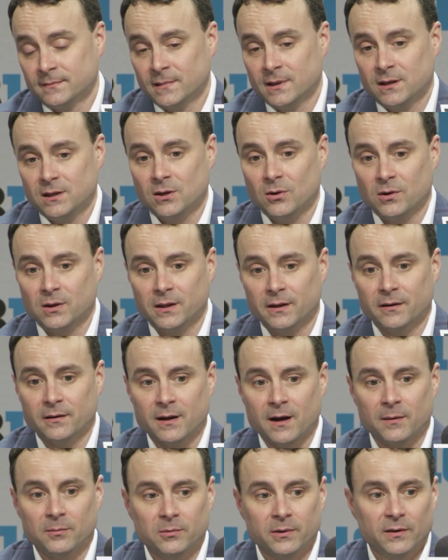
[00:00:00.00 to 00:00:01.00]
you know, cleared
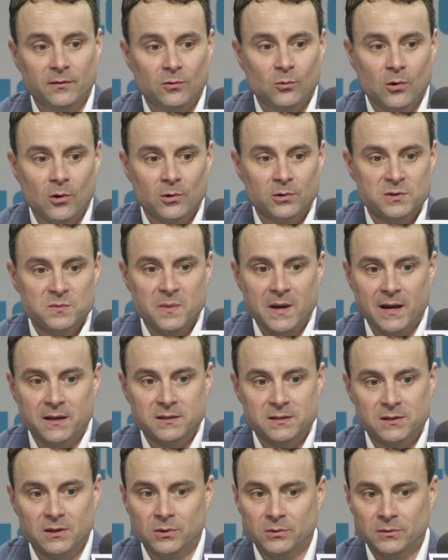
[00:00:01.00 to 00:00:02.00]
up. We have the world's
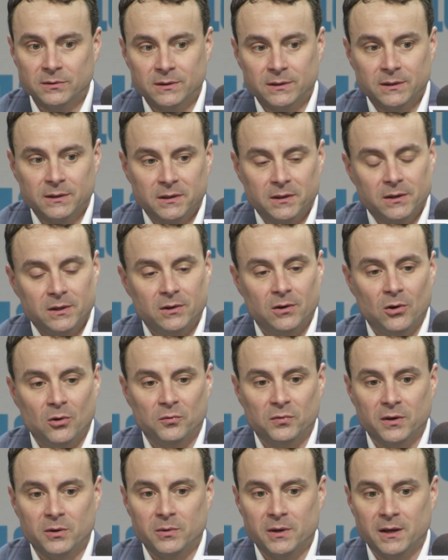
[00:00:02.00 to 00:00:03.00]
best, so, you know,
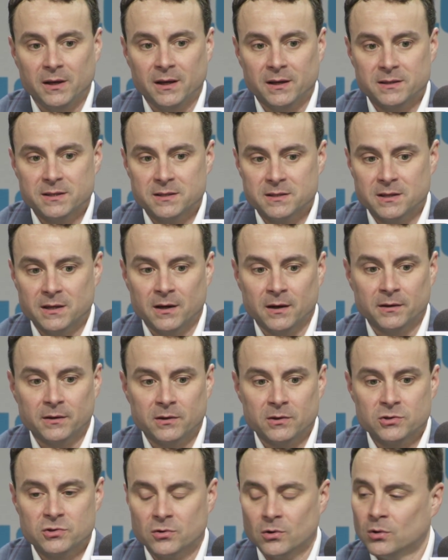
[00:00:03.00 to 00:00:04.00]
hopefully we can get this thing under
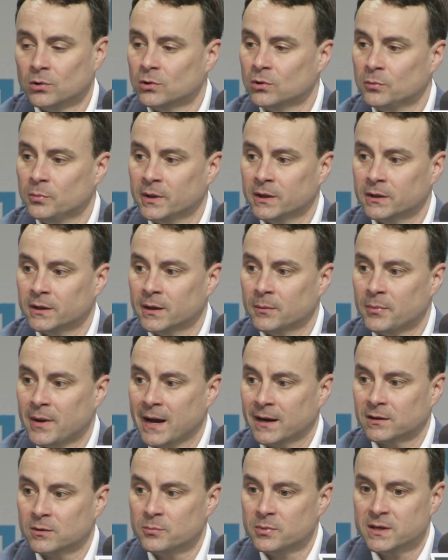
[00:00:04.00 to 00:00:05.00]
control a little bit and get
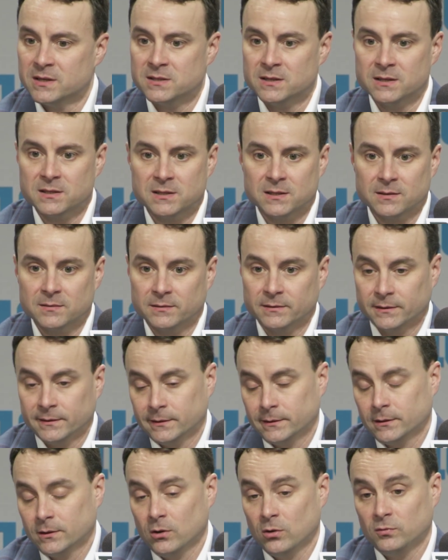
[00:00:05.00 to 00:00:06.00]
back to business, and
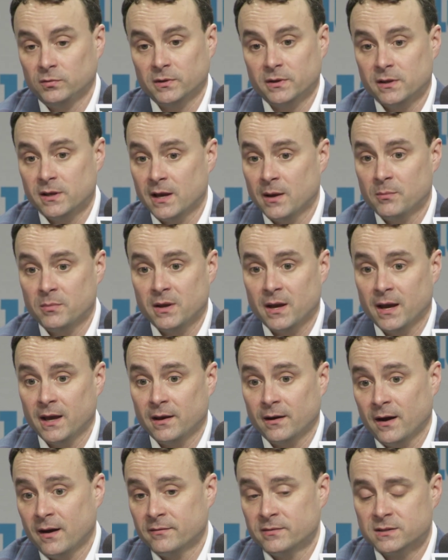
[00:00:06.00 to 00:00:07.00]
hopefully the
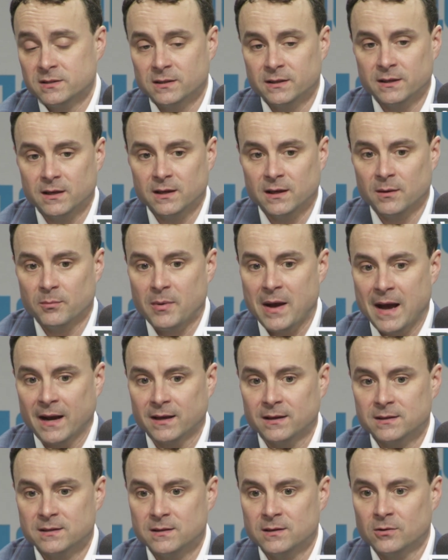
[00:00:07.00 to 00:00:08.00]
NBA obviously can get back
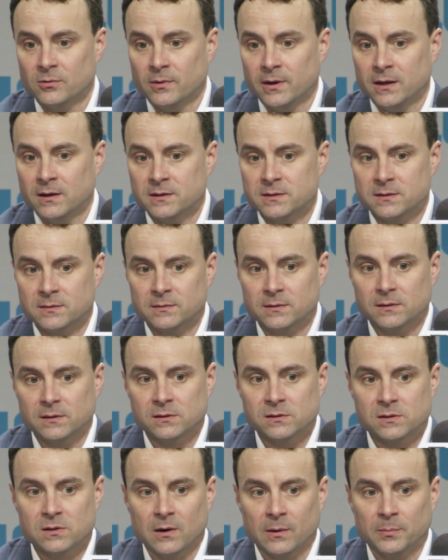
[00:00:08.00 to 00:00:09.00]
into the arenas
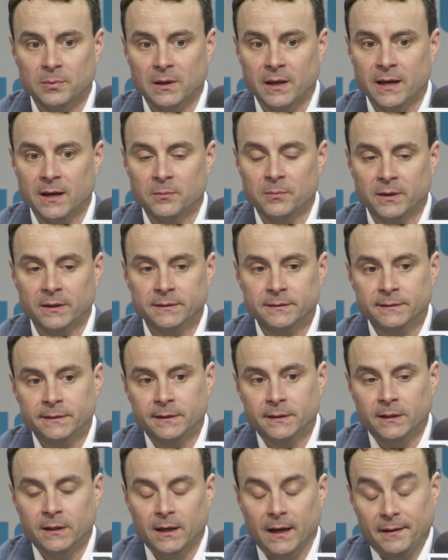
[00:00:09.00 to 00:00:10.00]
and start playing. But
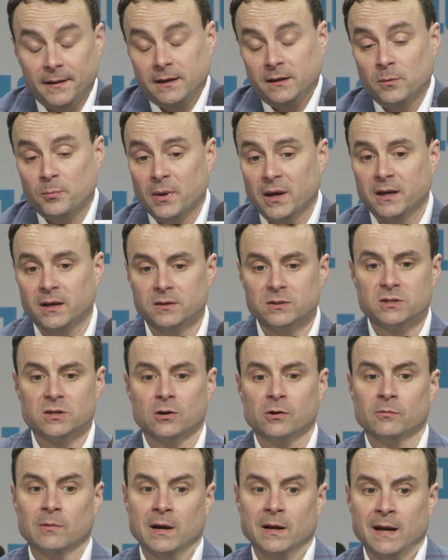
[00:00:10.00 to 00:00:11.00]
I think the big
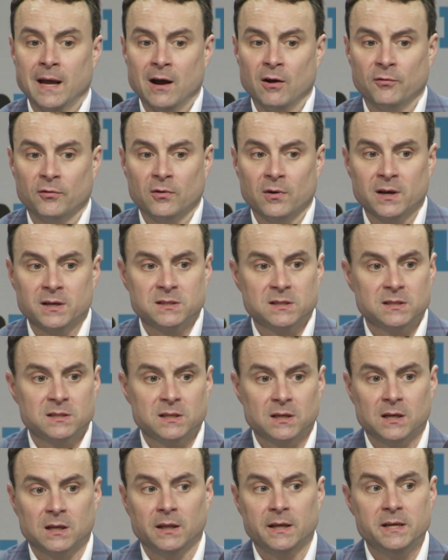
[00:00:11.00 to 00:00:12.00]
concern right now for us is
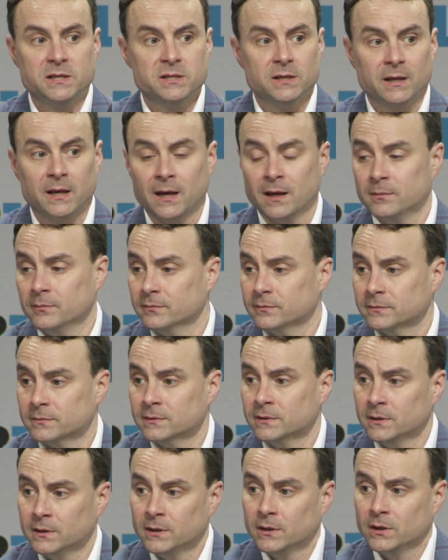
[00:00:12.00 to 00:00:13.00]
the collegiate game.
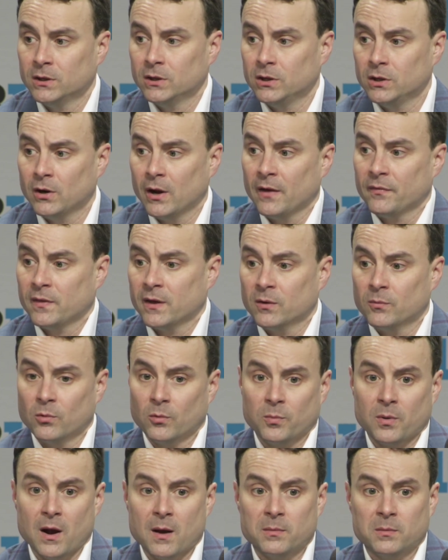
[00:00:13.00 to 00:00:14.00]
You know, I think we're
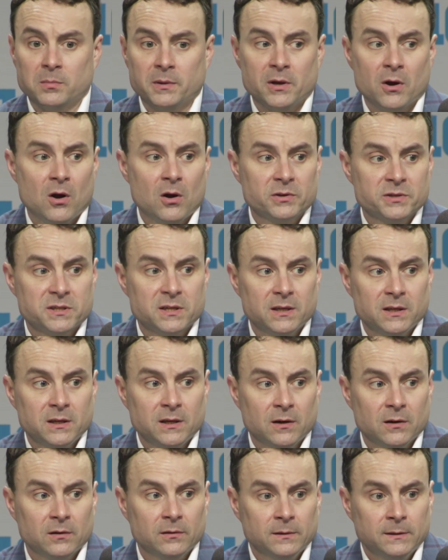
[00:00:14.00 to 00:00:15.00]
probably all sitting
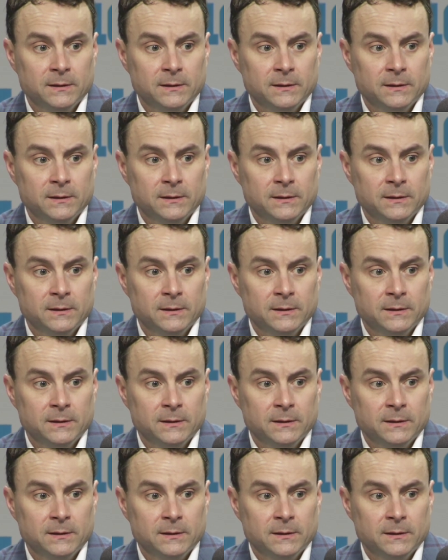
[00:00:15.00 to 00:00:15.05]
here